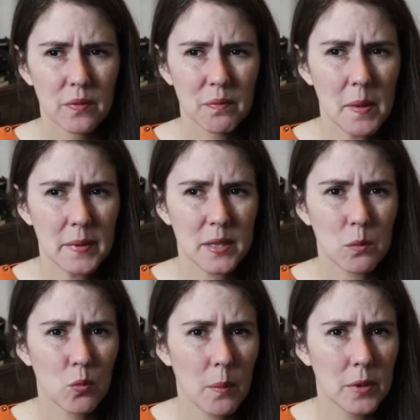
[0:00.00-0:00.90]
maybe
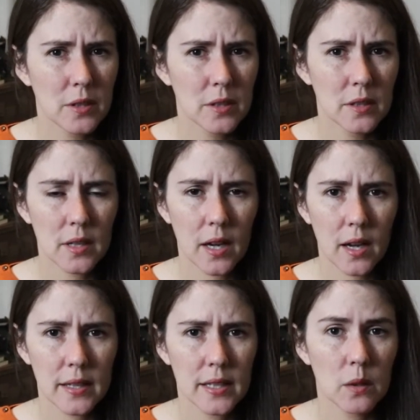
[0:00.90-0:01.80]
some rubber
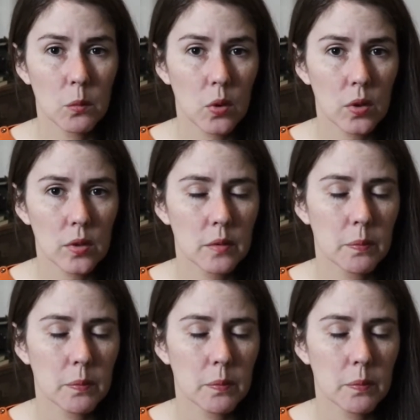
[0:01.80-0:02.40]
in the mold,